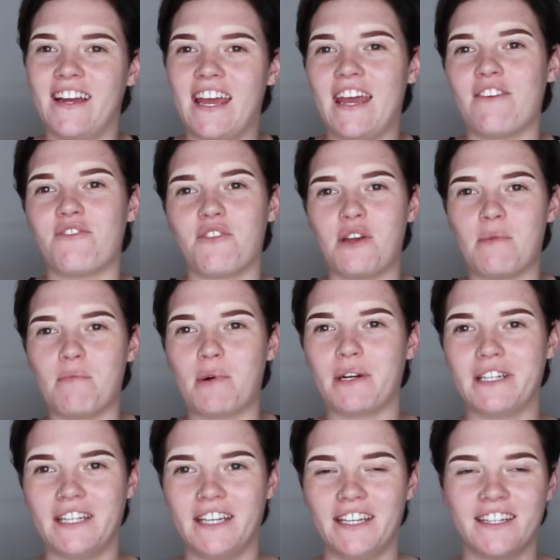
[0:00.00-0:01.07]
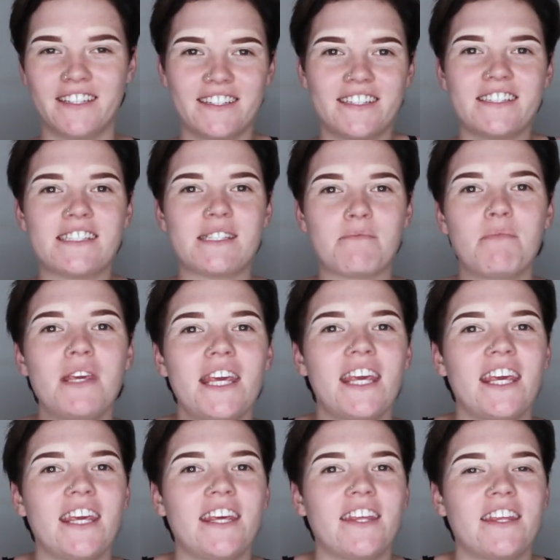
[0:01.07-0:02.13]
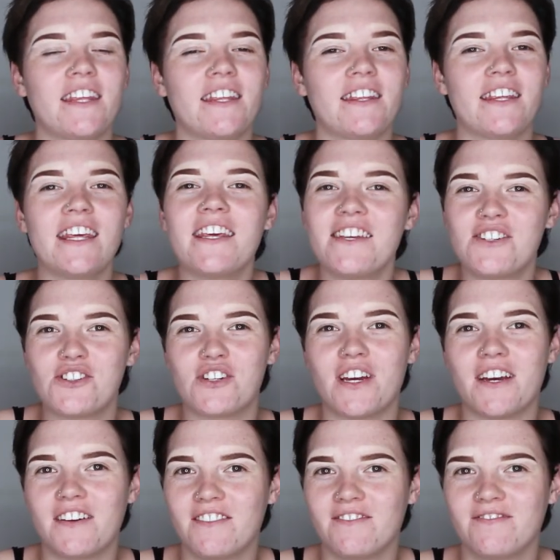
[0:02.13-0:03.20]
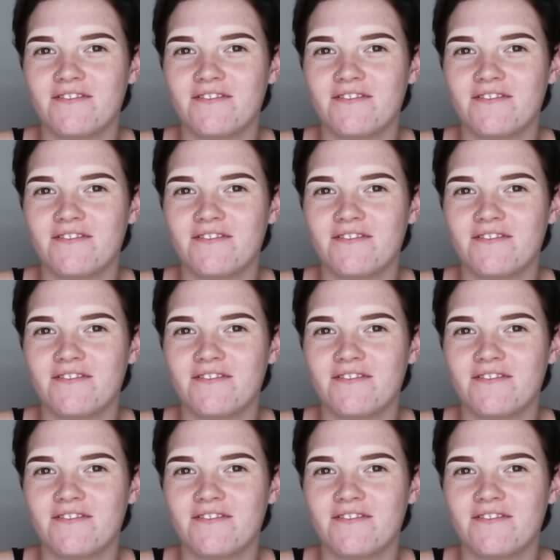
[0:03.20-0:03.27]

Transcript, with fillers: everybody. It's me, Keisha.